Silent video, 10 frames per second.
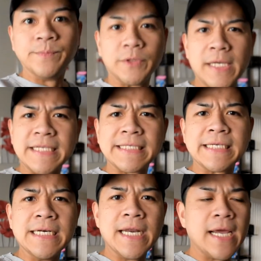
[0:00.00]
Today's
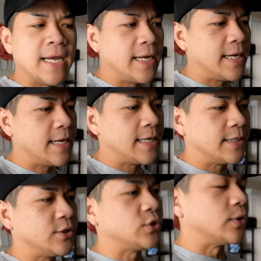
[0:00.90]
Sunday.
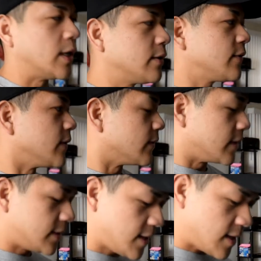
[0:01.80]
Shoot, I don't even know the
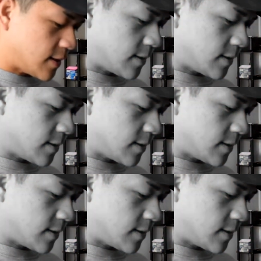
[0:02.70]
date.